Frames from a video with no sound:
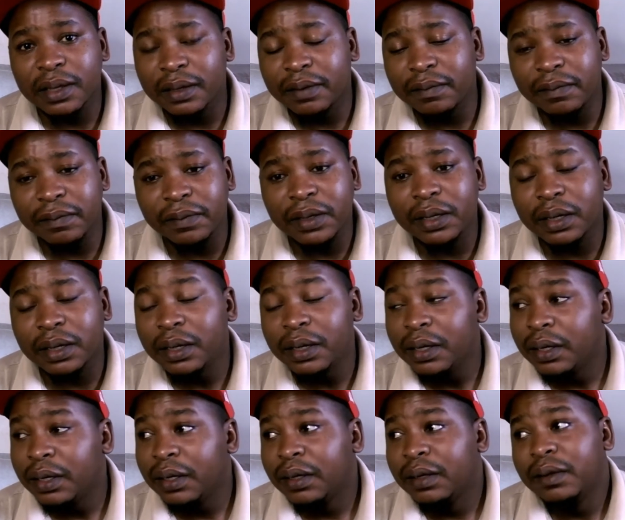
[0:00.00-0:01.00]
that very,
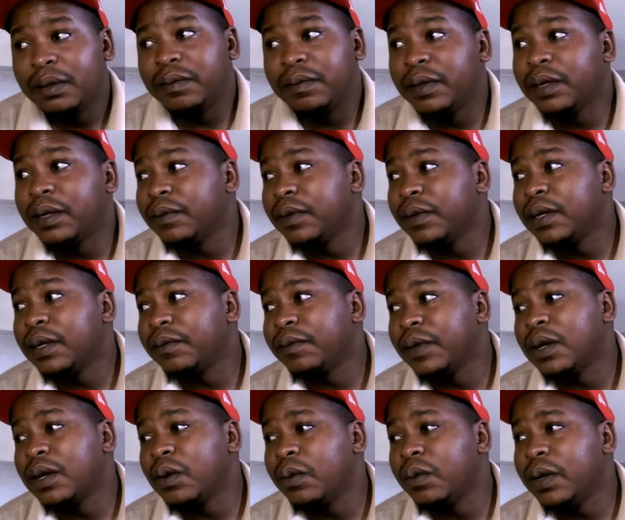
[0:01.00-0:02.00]
very, very,
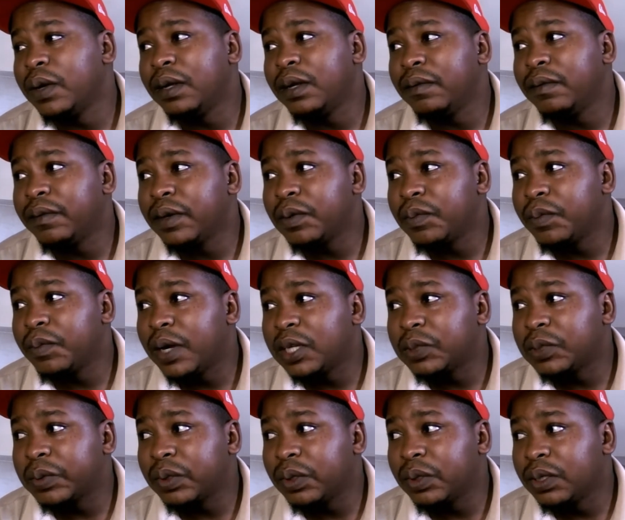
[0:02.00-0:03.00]
very well and very
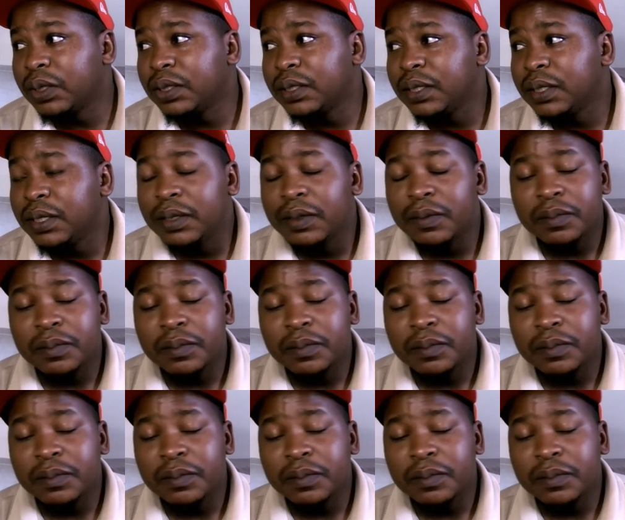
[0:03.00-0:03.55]
much, because